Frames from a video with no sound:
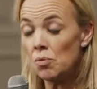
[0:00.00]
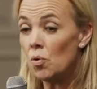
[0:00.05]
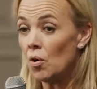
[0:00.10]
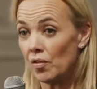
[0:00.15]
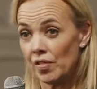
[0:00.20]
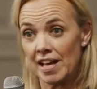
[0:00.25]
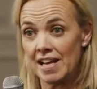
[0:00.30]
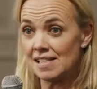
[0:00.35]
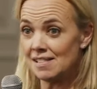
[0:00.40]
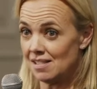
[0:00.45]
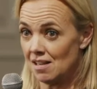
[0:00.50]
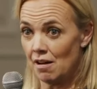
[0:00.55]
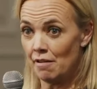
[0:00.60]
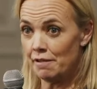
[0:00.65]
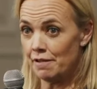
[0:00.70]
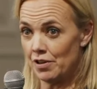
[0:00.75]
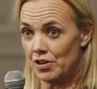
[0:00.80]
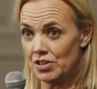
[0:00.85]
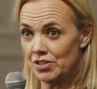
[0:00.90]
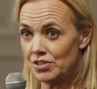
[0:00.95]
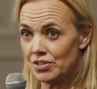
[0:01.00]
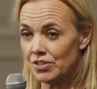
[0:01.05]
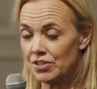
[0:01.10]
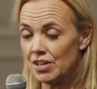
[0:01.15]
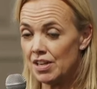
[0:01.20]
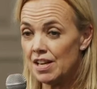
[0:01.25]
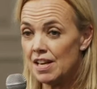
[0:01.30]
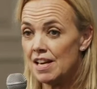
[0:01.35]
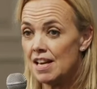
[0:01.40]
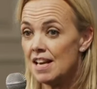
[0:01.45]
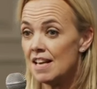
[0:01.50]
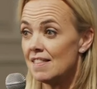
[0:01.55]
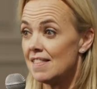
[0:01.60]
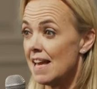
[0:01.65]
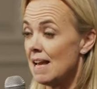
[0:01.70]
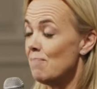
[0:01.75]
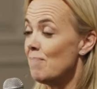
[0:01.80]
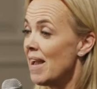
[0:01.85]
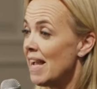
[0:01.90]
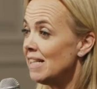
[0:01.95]
what they suffered,
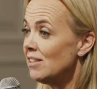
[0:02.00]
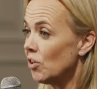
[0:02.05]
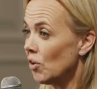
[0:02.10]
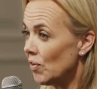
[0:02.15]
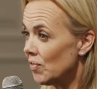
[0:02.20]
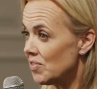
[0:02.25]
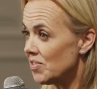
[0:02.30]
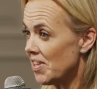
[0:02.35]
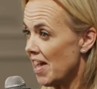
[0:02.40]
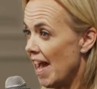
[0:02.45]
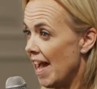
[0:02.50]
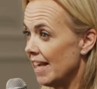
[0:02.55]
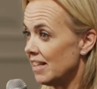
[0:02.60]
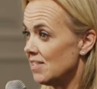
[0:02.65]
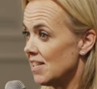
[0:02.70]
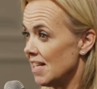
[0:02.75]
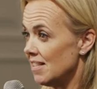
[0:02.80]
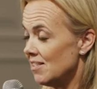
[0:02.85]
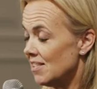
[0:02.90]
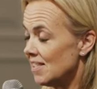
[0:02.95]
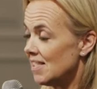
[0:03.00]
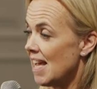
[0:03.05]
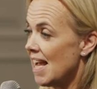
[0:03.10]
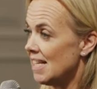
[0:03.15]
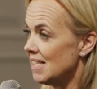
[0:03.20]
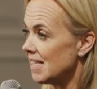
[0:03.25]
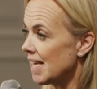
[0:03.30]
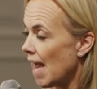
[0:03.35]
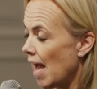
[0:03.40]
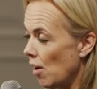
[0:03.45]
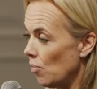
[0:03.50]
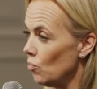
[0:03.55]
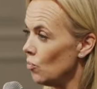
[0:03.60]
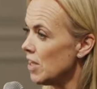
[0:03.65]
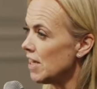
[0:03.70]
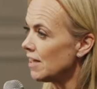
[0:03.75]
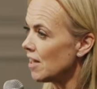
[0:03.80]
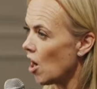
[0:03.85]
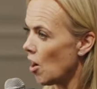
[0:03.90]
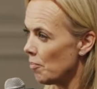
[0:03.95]
they made contact and said, 'Can
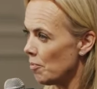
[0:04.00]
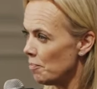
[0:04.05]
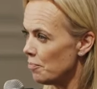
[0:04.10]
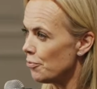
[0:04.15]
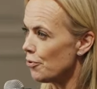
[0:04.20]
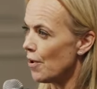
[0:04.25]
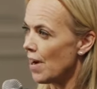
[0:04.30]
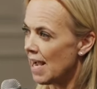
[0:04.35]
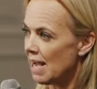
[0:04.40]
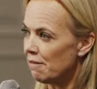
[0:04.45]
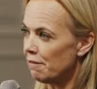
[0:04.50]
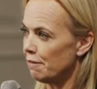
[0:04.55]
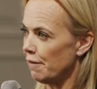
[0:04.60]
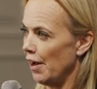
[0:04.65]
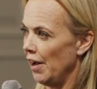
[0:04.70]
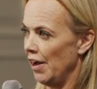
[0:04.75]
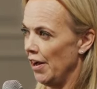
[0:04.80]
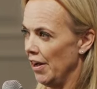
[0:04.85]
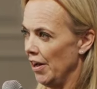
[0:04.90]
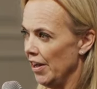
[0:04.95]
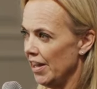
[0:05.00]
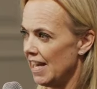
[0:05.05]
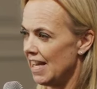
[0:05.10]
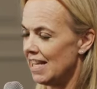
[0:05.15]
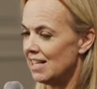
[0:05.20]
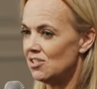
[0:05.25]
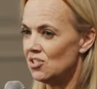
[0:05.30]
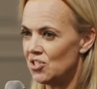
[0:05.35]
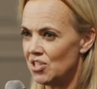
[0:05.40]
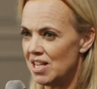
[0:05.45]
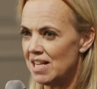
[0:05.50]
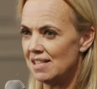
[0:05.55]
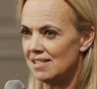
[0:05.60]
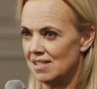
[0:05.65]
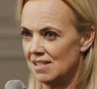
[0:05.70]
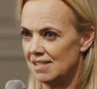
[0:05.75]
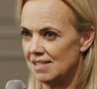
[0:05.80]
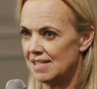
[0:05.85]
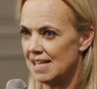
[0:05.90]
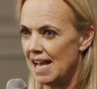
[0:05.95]
we come and pray for her in
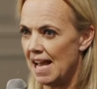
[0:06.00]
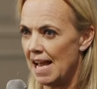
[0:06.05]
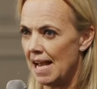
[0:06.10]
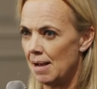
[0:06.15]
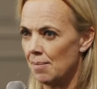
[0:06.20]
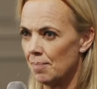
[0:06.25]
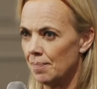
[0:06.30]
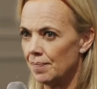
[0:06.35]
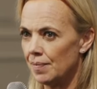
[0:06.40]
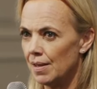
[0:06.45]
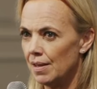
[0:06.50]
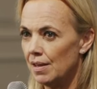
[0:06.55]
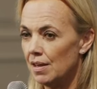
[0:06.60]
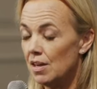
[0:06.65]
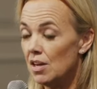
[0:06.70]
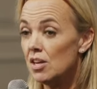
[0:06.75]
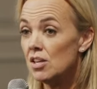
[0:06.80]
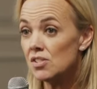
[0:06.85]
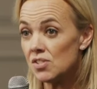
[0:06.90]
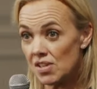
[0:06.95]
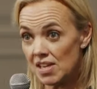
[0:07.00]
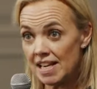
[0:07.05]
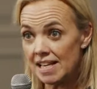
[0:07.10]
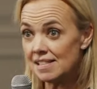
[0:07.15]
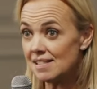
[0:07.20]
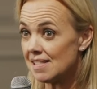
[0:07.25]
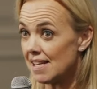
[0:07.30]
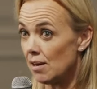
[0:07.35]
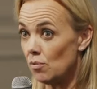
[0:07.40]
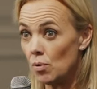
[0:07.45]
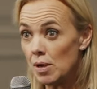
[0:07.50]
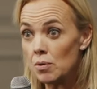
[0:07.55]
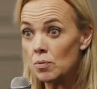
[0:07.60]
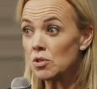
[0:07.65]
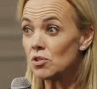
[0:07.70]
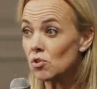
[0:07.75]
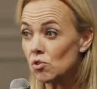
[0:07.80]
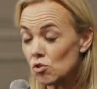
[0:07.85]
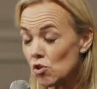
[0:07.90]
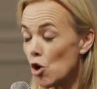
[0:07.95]
Jesus' name?' So he said, we were
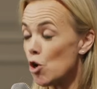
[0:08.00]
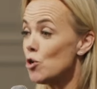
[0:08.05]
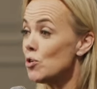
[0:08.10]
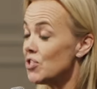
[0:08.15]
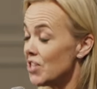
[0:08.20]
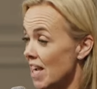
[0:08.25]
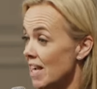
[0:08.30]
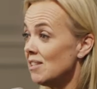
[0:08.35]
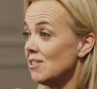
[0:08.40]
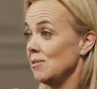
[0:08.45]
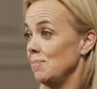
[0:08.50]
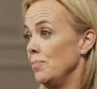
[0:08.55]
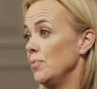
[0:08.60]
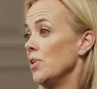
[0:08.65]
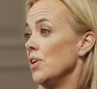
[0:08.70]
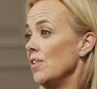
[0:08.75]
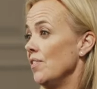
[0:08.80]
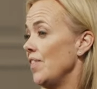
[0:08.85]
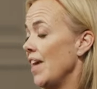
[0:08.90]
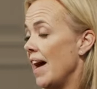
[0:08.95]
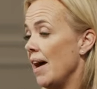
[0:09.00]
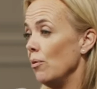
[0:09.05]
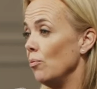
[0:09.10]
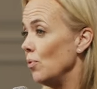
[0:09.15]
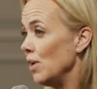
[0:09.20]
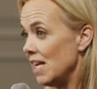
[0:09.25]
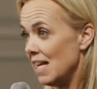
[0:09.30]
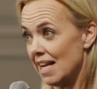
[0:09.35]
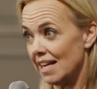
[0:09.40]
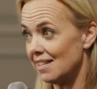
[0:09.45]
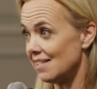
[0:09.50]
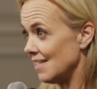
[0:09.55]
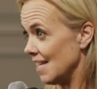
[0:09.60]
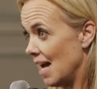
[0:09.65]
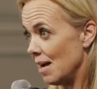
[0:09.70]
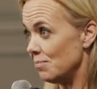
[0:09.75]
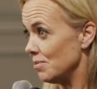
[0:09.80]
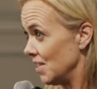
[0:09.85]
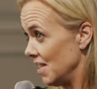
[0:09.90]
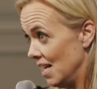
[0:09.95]
so desperate that we
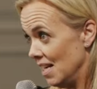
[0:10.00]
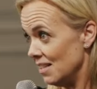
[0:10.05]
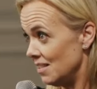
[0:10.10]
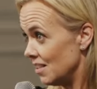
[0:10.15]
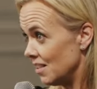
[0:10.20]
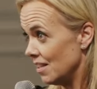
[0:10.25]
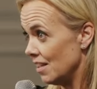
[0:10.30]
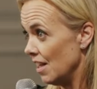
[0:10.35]
accepted,